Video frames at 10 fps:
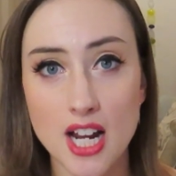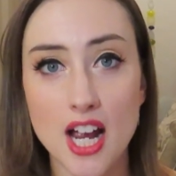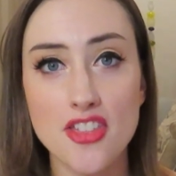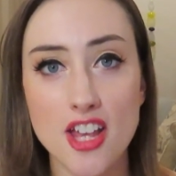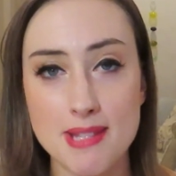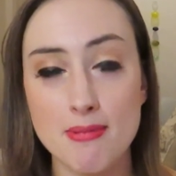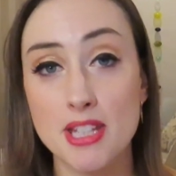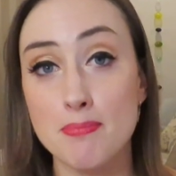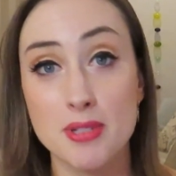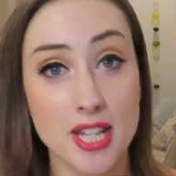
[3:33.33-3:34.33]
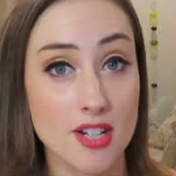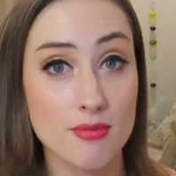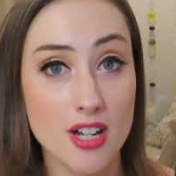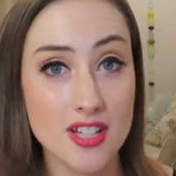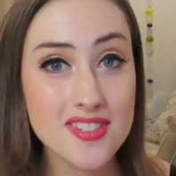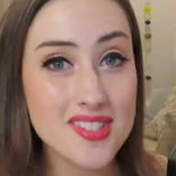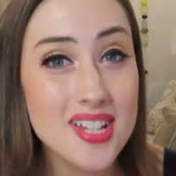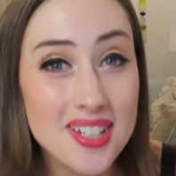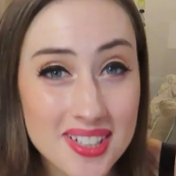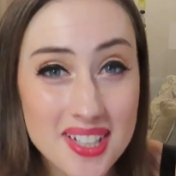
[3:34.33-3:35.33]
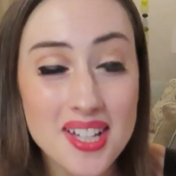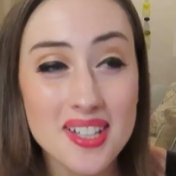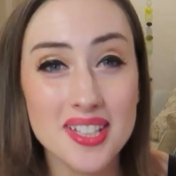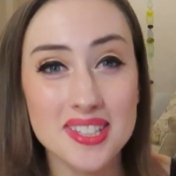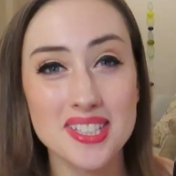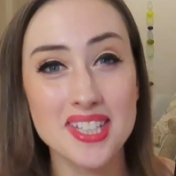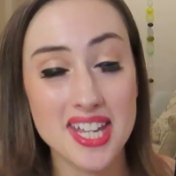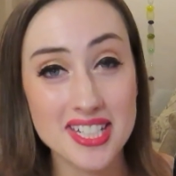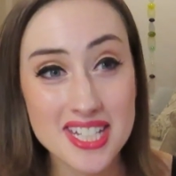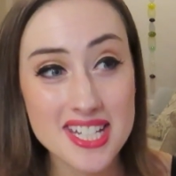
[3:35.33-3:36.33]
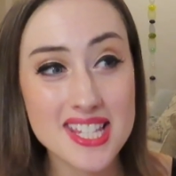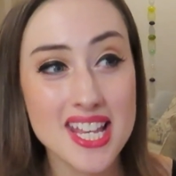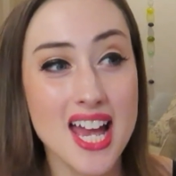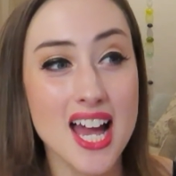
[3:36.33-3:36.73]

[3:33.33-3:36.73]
I thought it smelled like banana runts, like the candies.